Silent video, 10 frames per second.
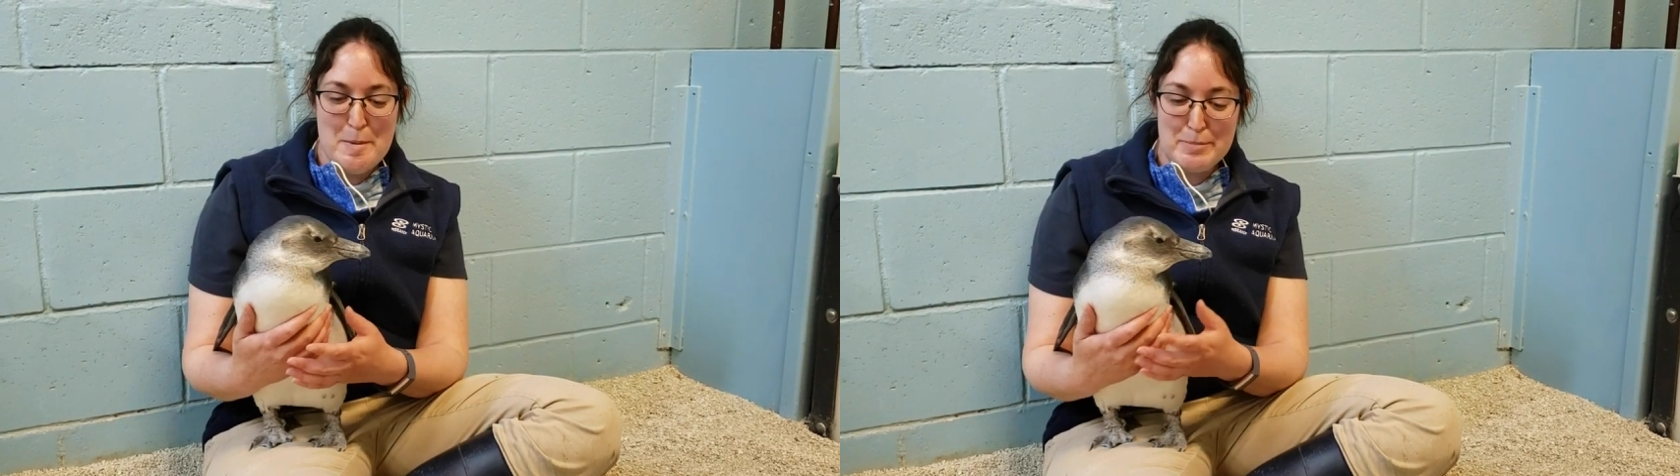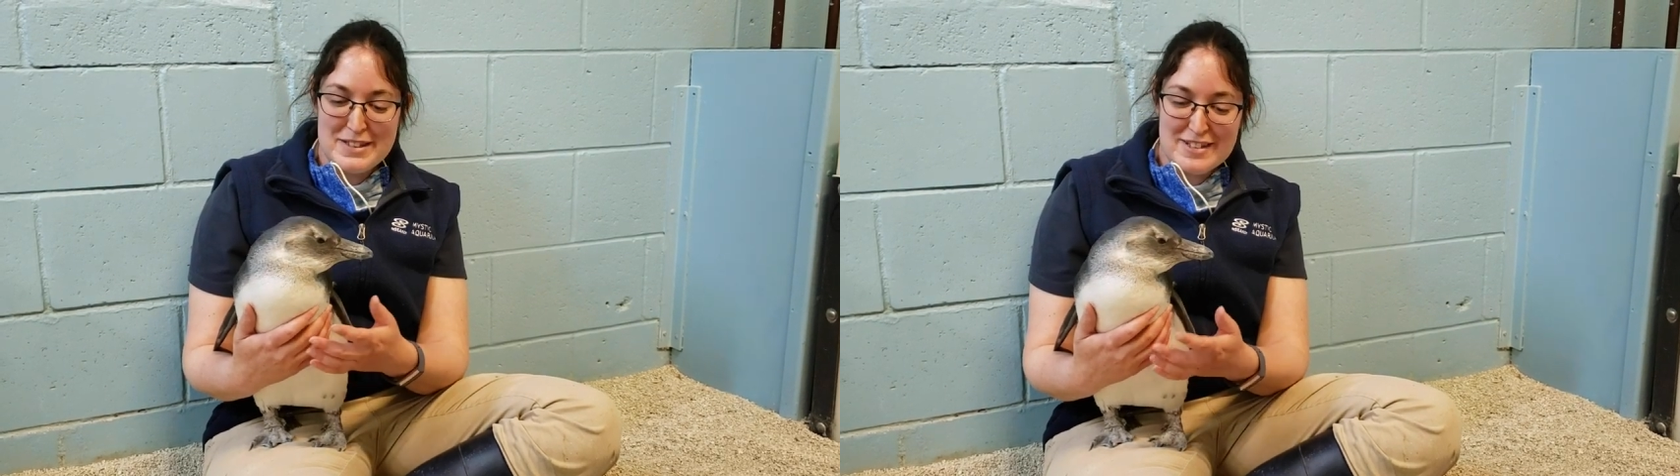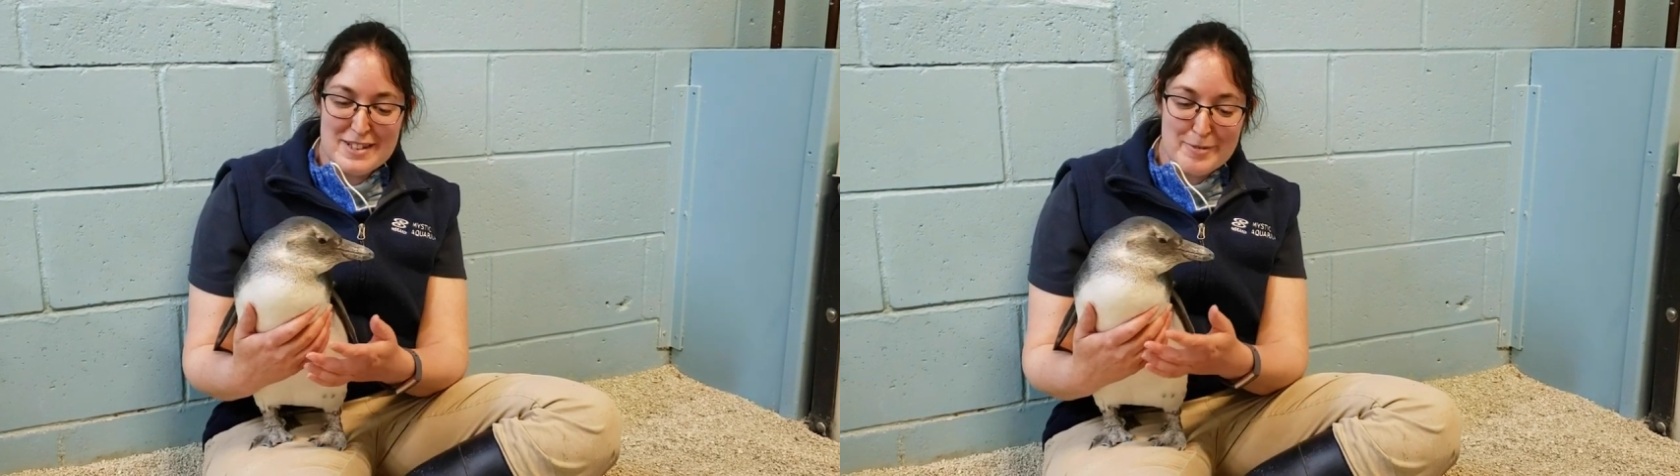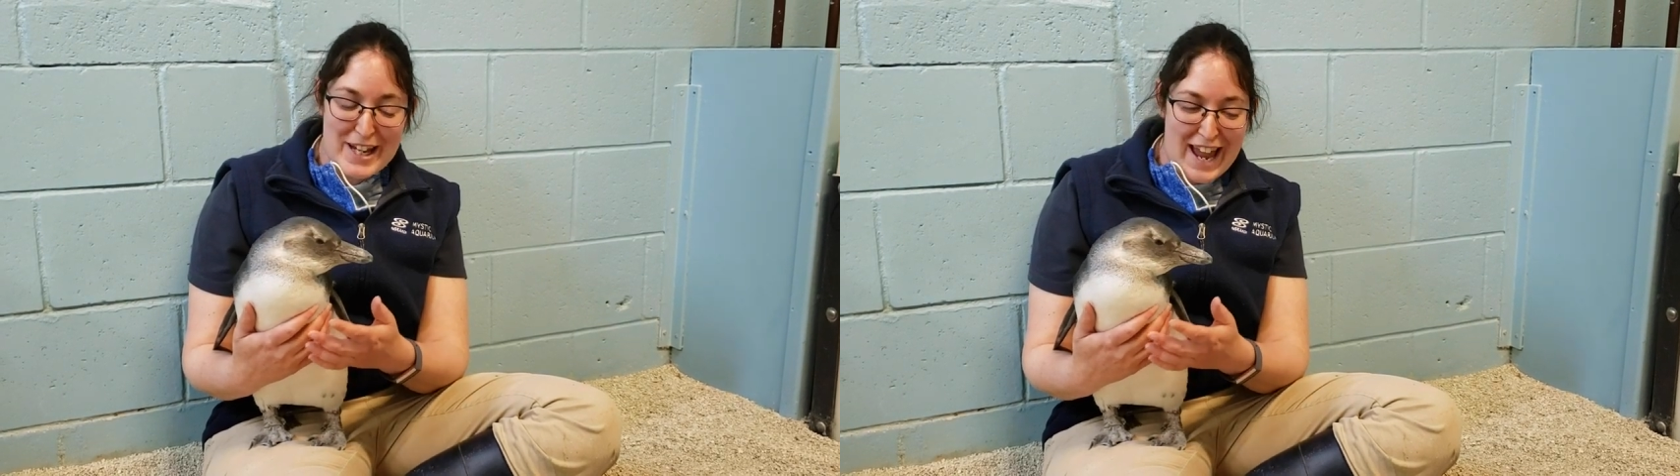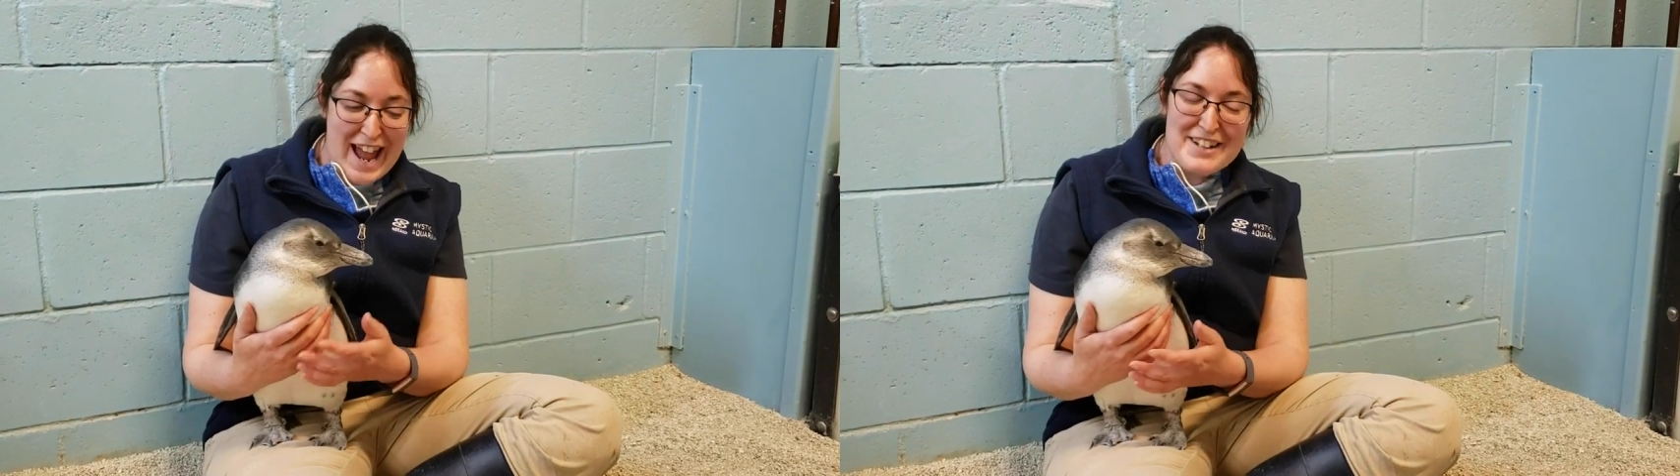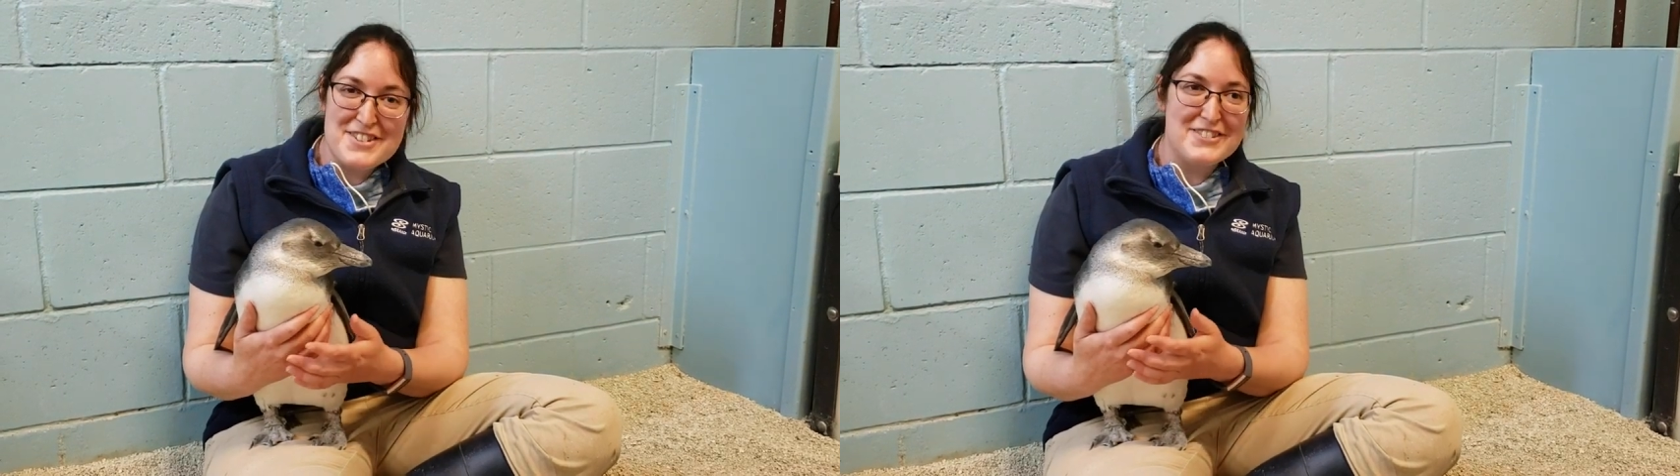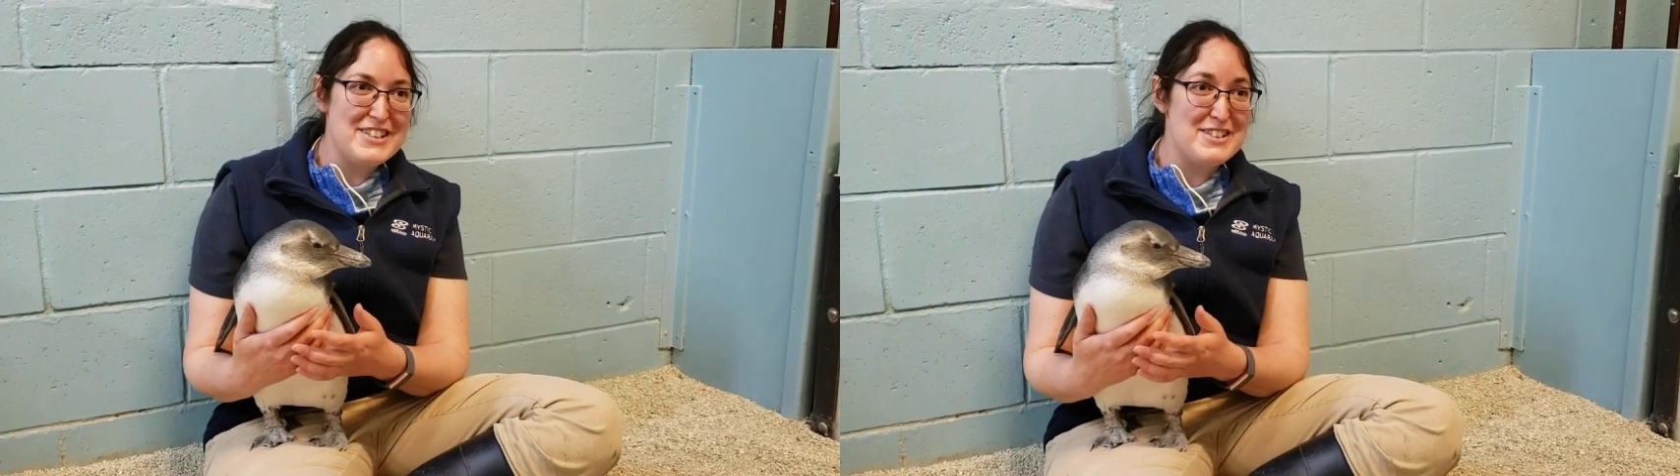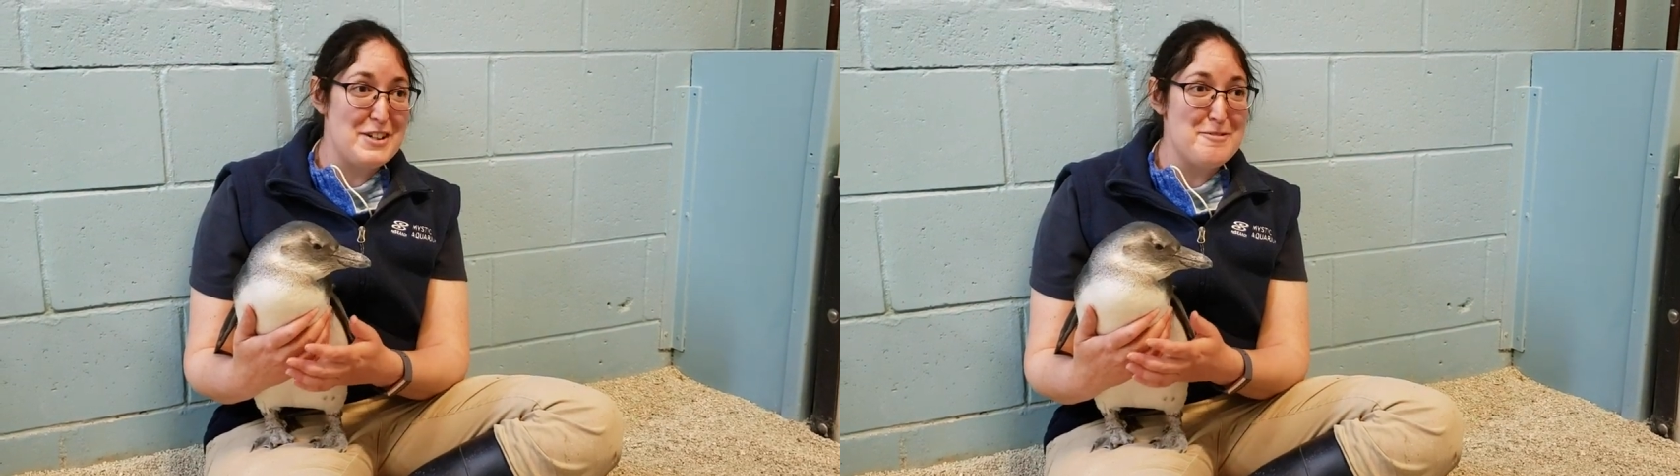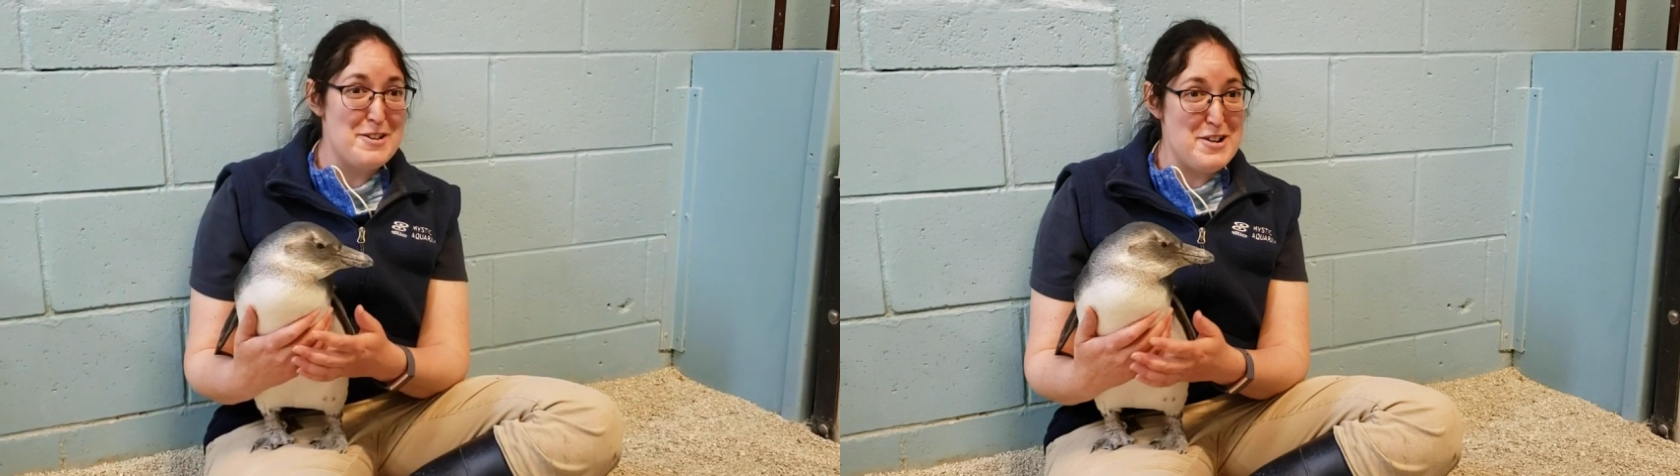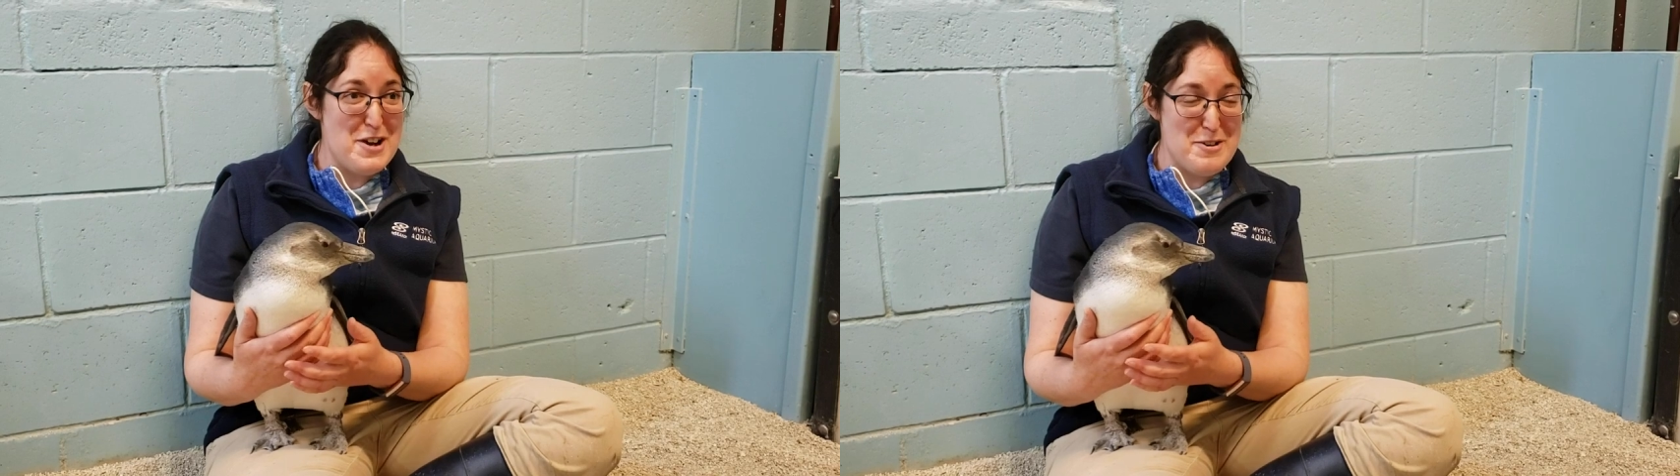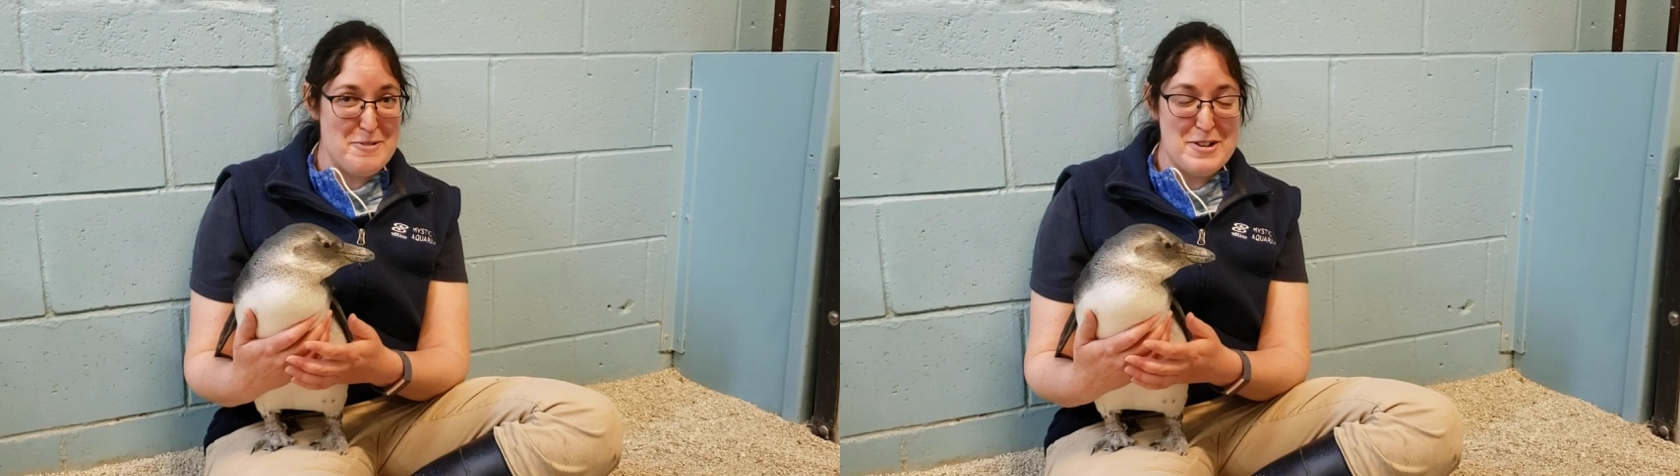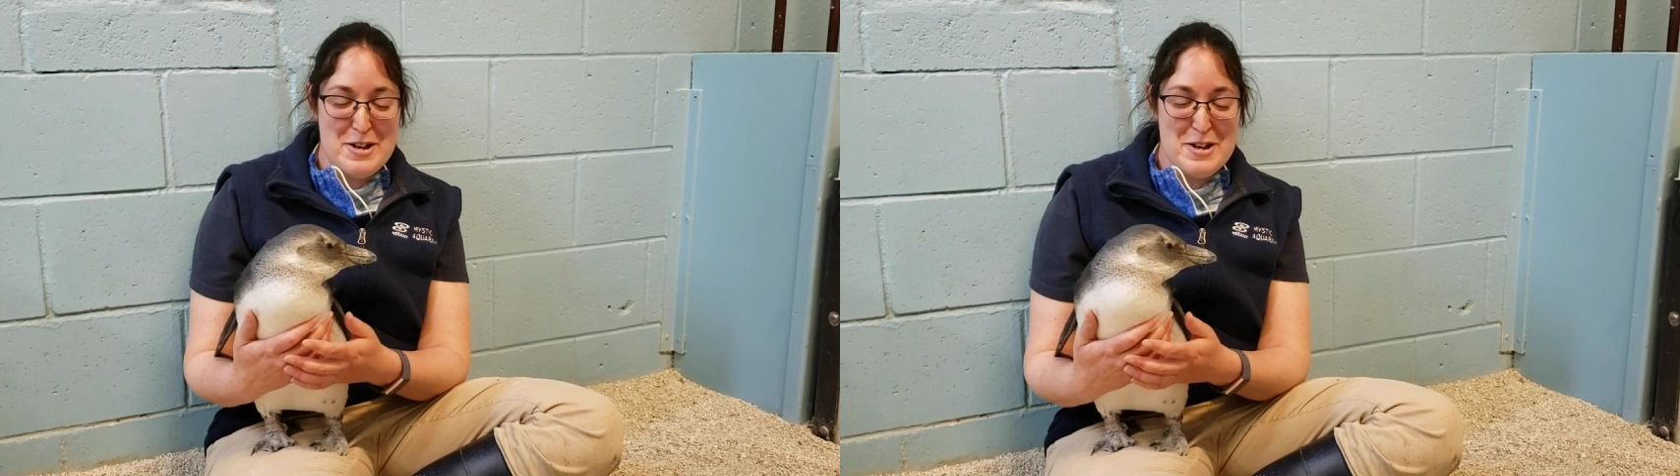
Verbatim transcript: But since we actually don't know